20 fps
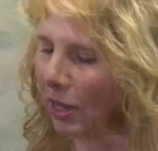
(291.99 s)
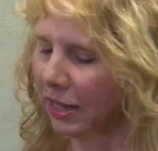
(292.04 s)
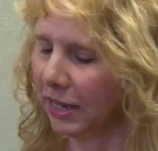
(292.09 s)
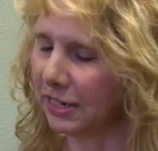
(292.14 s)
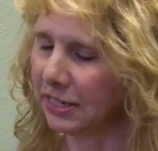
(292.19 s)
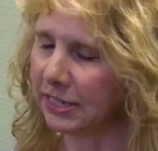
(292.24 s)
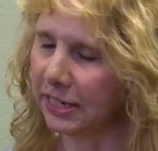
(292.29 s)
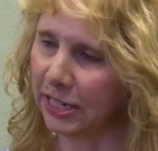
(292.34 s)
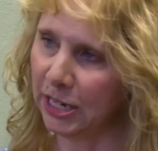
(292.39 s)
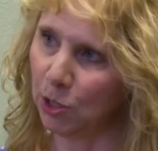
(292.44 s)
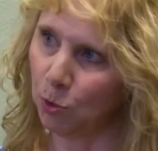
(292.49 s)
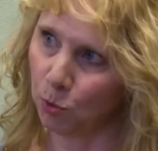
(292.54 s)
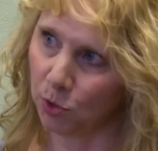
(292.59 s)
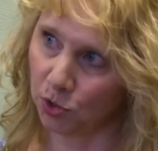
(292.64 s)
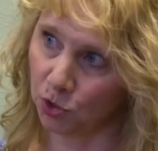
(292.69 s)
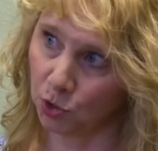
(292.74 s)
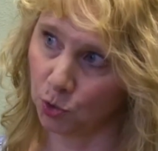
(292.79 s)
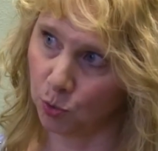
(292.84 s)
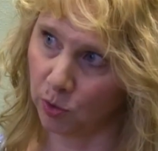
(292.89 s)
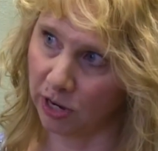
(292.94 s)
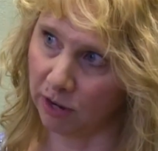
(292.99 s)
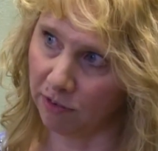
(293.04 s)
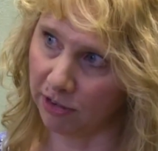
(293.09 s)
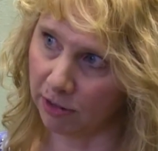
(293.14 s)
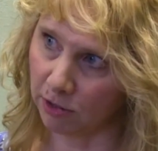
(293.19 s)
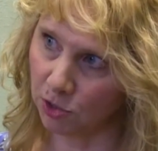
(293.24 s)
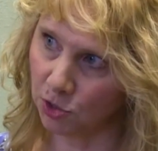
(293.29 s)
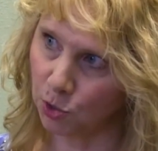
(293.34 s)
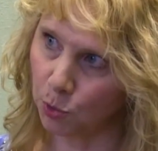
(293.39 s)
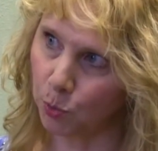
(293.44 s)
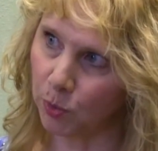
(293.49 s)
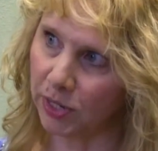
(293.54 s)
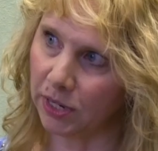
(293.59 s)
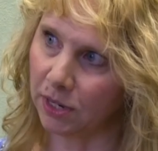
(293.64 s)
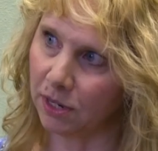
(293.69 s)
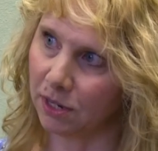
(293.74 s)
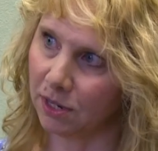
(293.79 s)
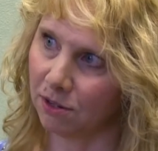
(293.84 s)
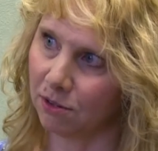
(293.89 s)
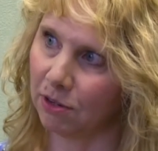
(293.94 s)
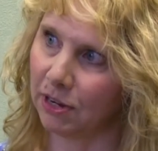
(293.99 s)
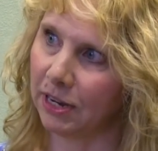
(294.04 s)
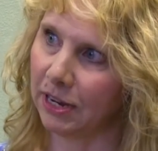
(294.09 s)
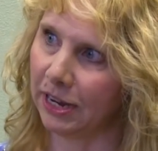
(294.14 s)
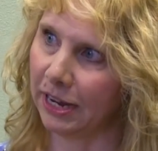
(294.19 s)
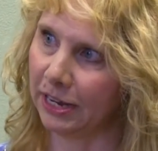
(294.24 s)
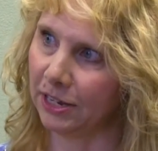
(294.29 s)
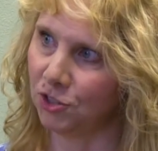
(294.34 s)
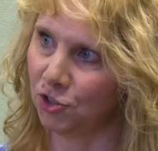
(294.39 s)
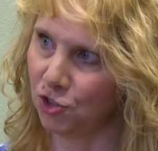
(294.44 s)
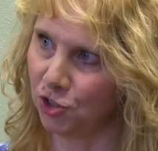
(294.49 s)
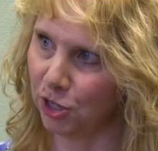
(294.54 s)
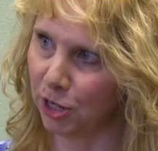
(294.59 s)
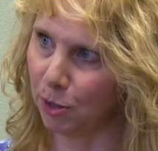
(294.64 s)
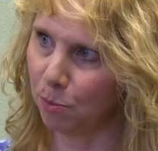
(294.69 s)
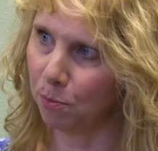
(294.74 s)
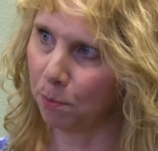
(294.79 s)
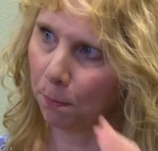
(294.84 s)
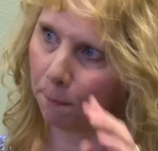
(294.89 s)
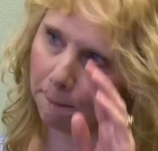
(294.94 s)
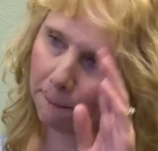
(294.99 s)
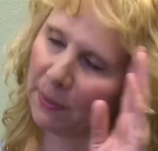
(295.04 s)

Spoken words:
like I said, he works 12 hours a week at his job.